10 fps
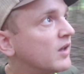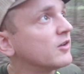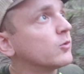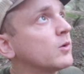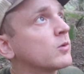
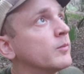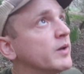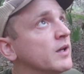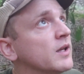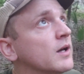is we want to
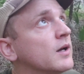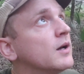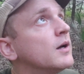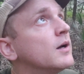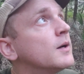be
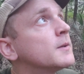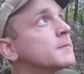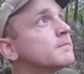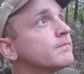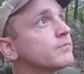
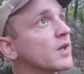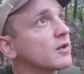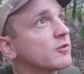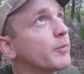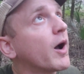in
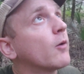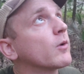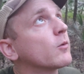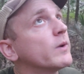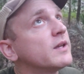a spot
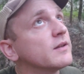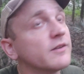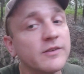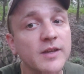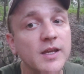where we can
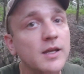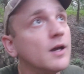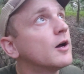see